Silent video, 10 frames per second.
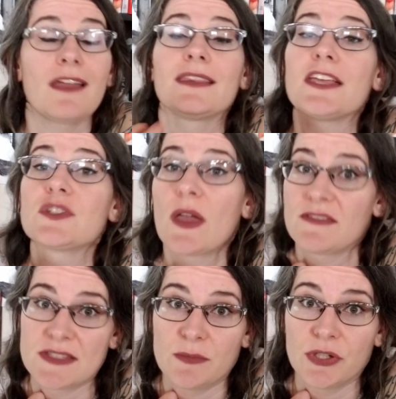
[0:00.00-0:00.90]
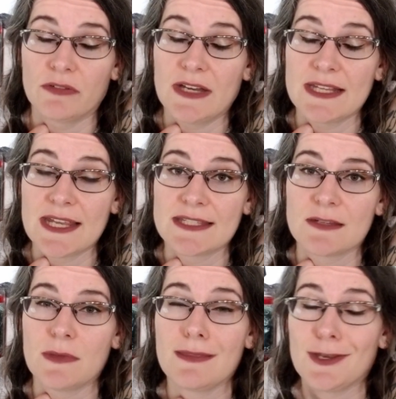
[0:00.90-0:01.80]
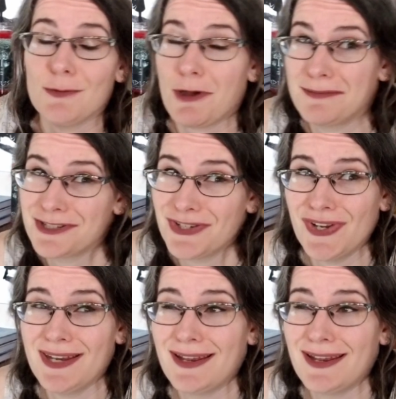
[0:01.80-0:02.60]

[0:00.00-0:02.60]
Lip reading: Unless you have a similar reading taste to me, then you probably shouldn't.